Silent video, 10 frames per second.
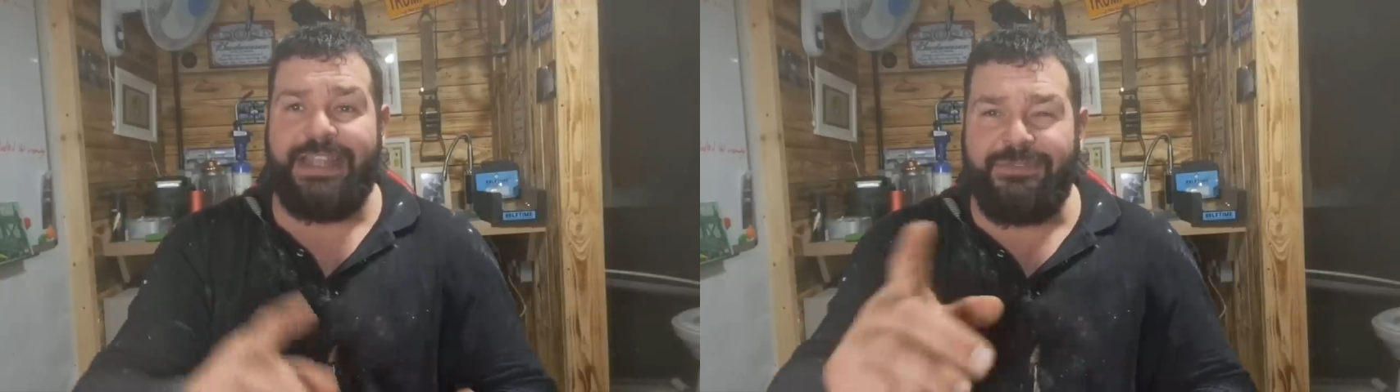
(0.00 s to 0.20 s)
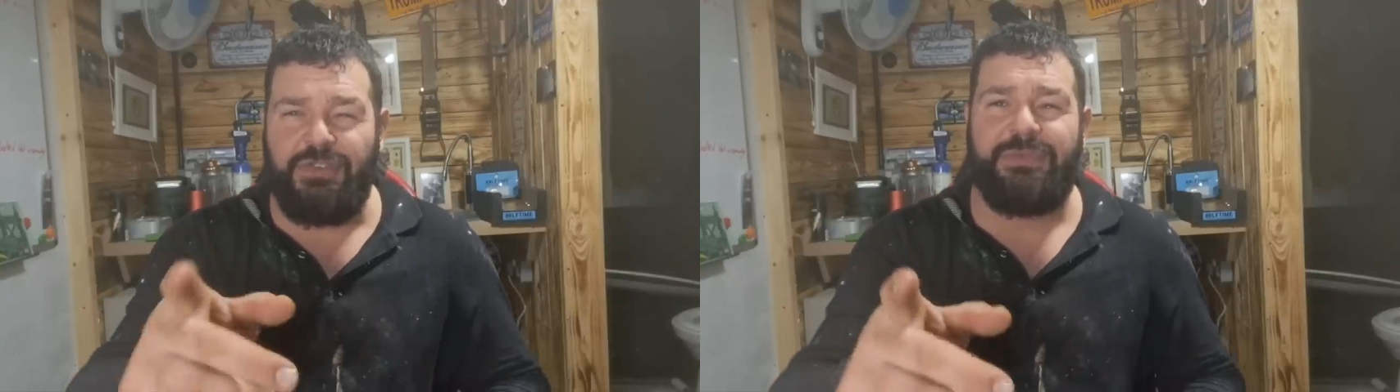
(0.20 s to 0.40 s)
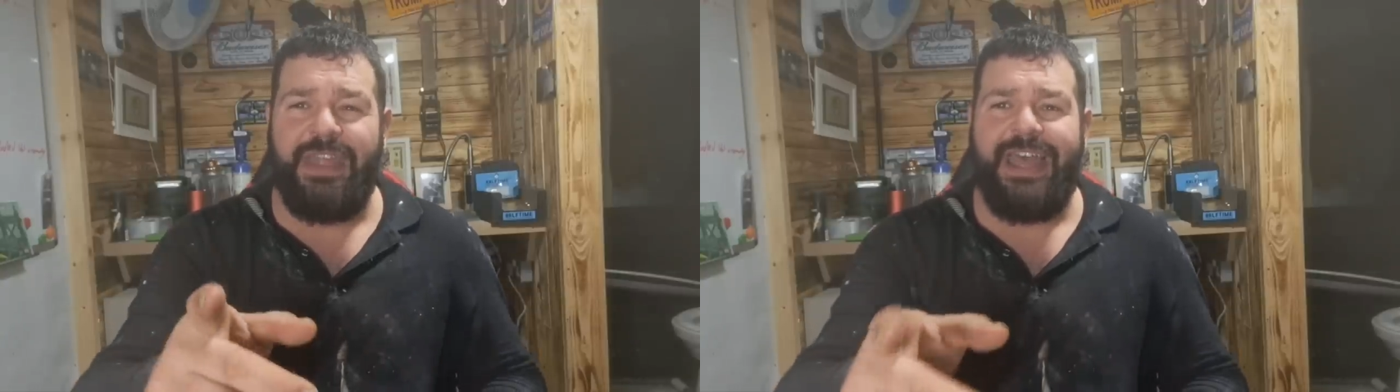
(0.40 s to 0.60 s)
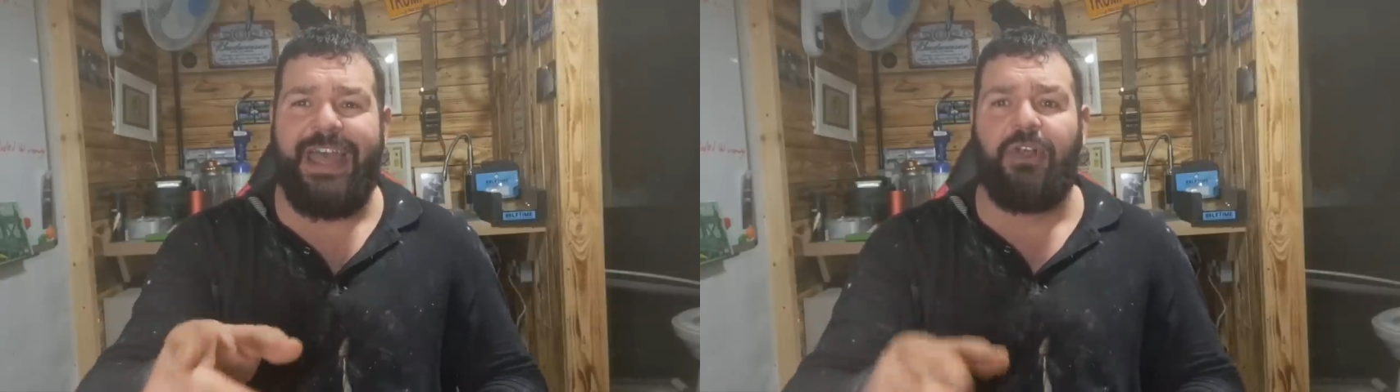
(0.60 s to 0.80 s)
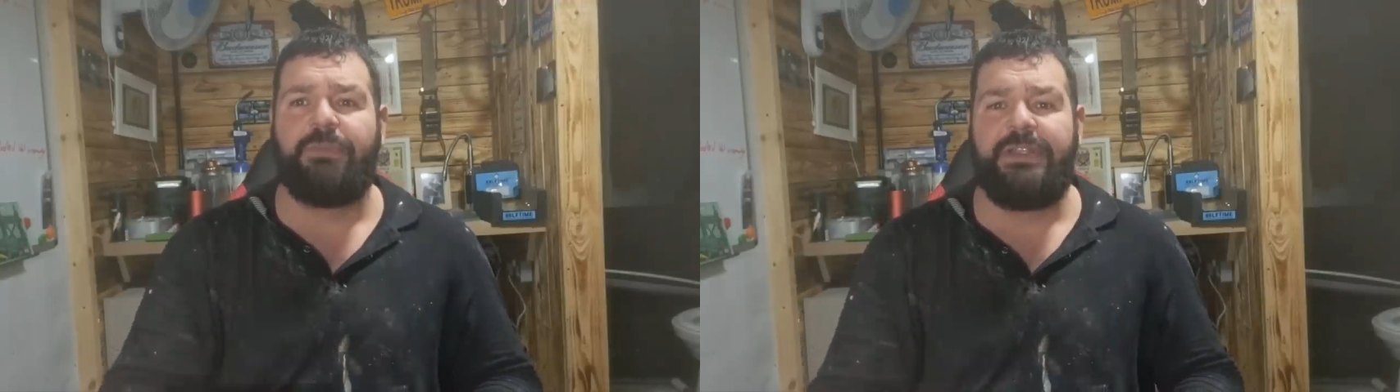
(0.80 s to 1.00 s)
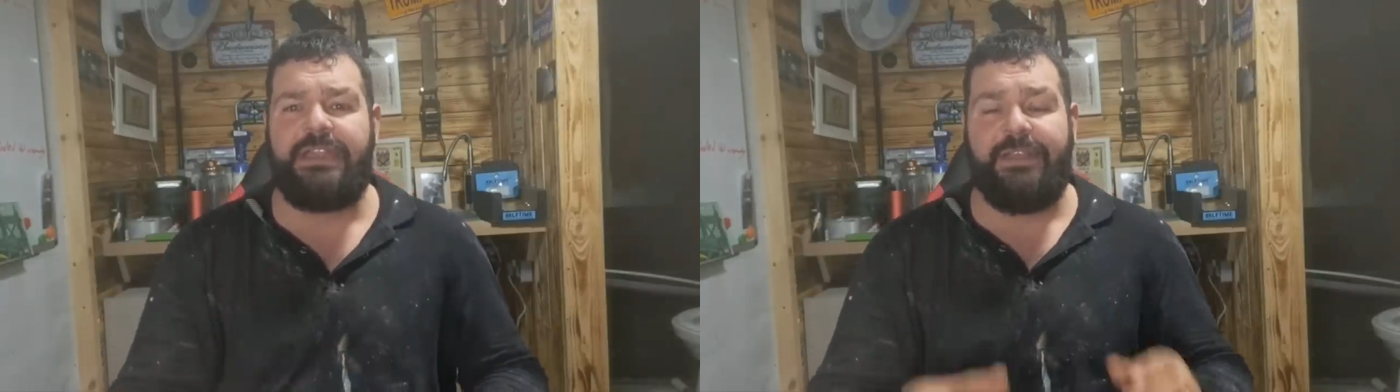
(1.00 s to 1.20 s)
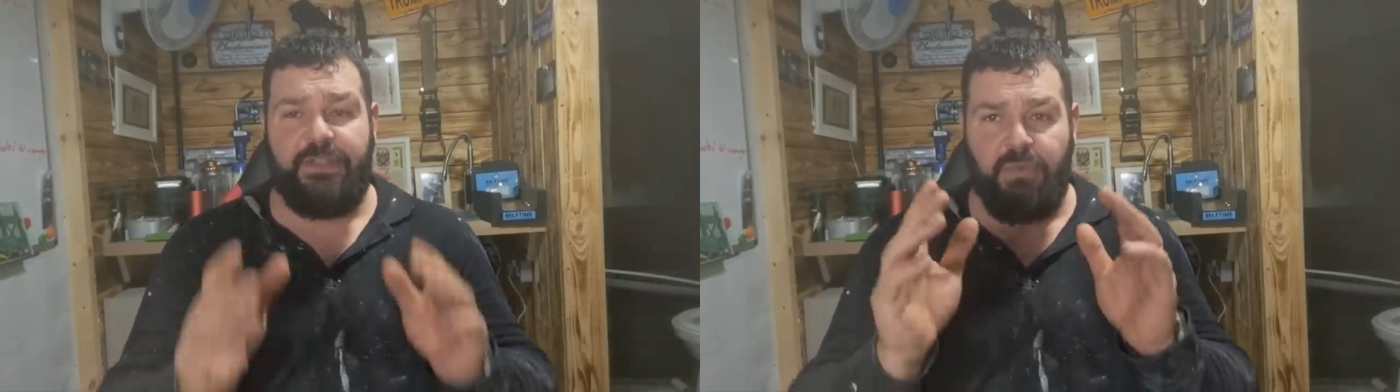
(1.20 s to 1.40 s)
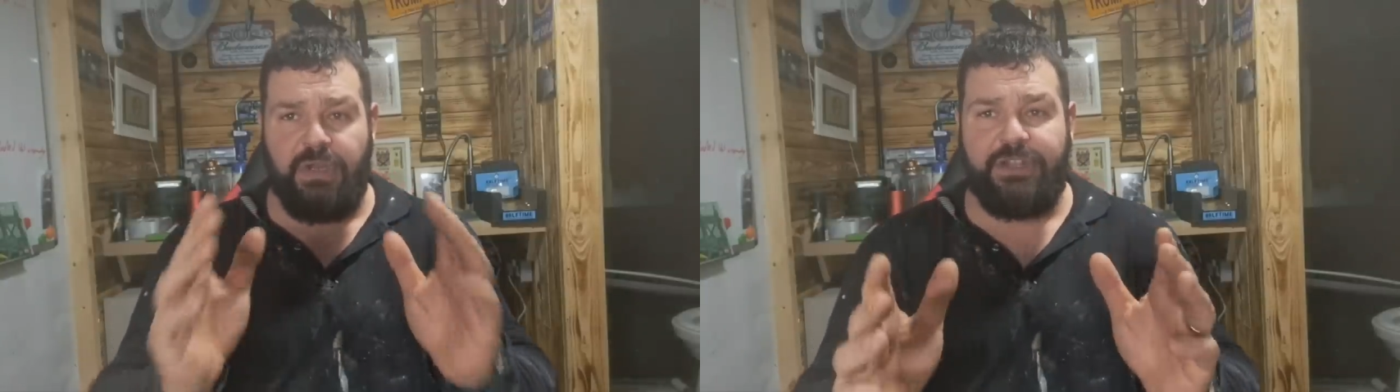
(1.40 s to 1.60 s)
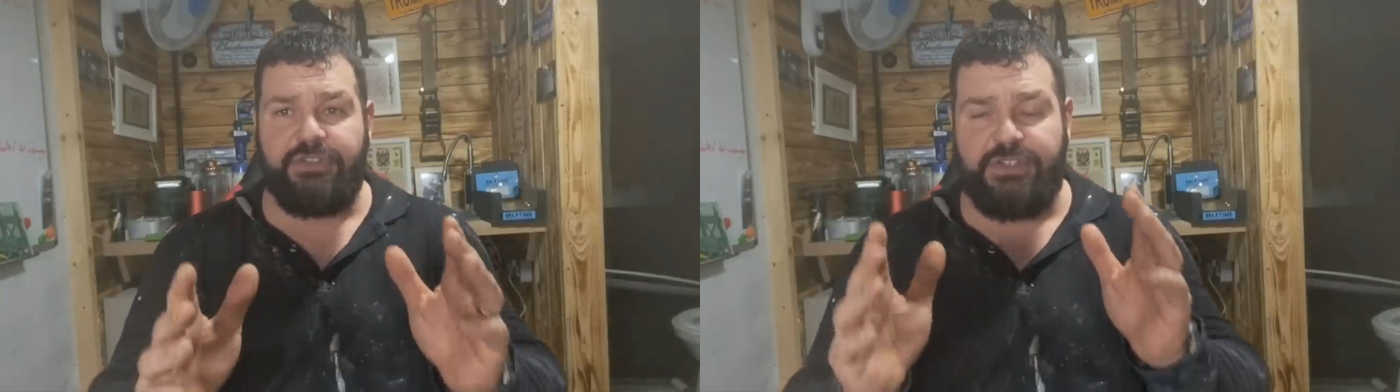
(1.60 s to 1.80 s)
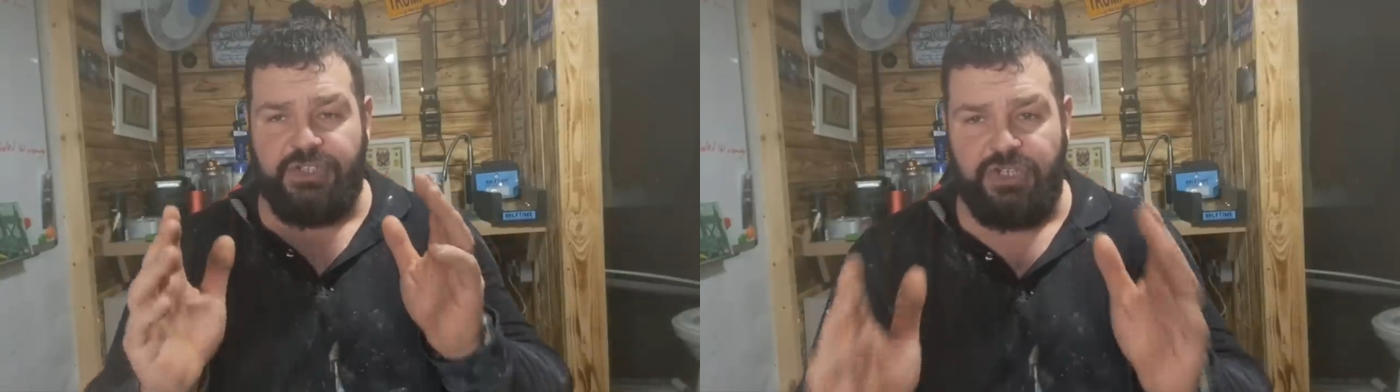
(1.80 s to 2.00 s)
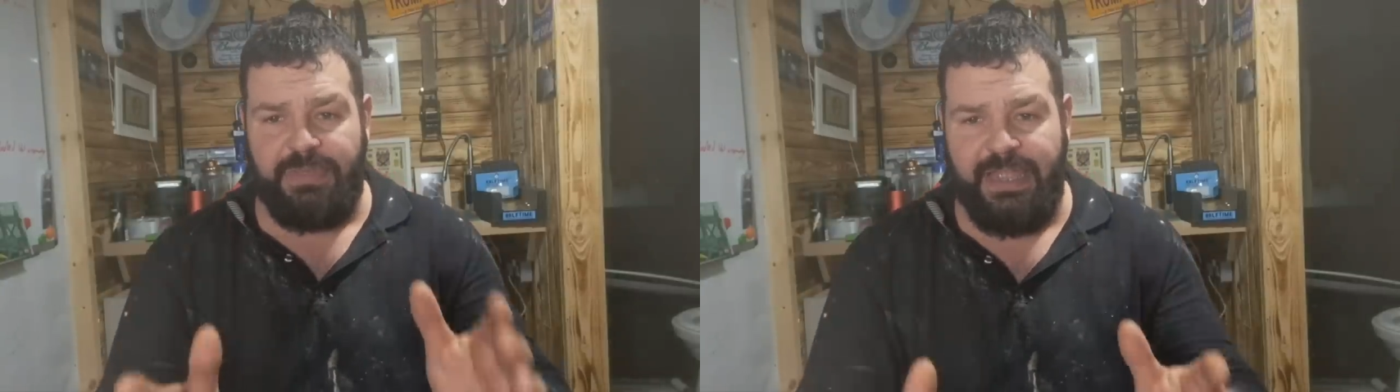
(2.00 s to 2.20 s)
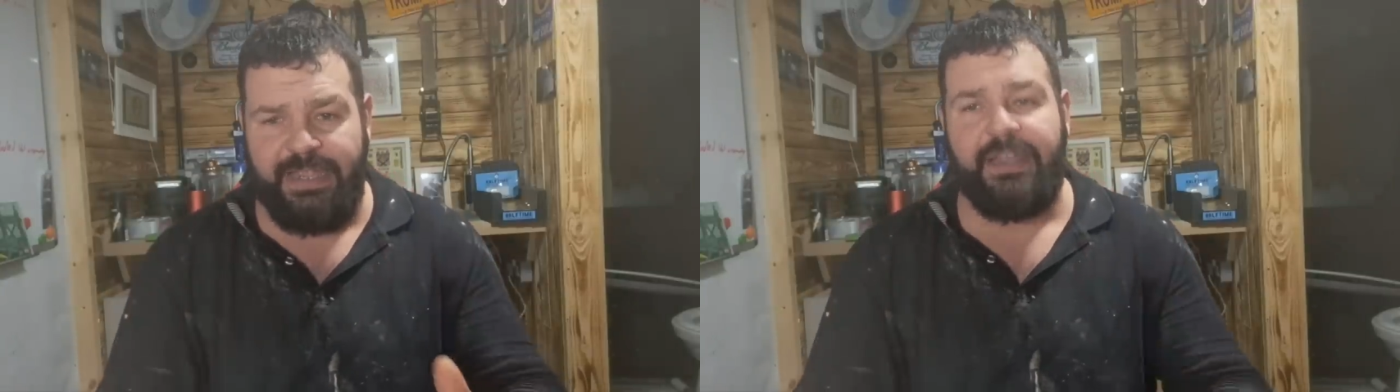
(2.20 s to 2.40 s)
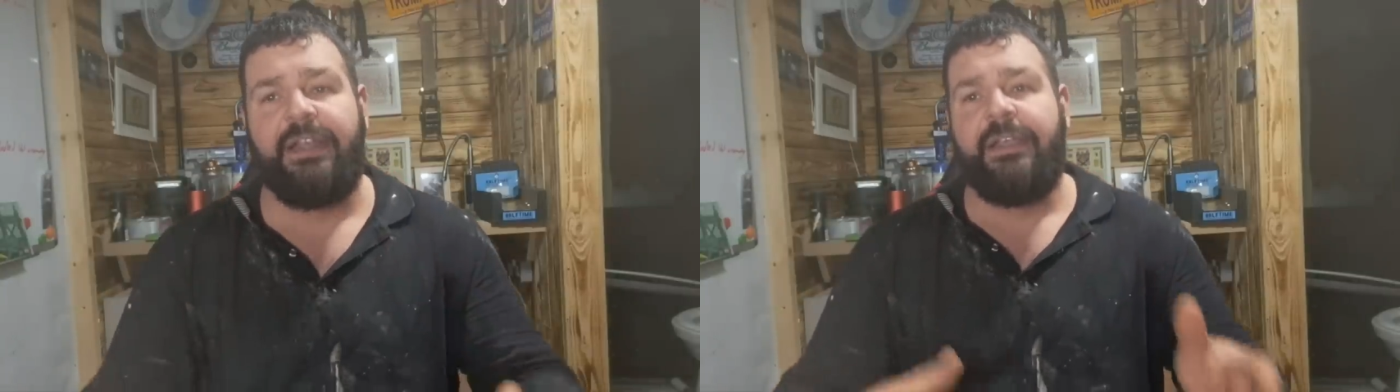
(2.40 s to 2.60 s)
Have someone there helping you. If you're worried because it's too big,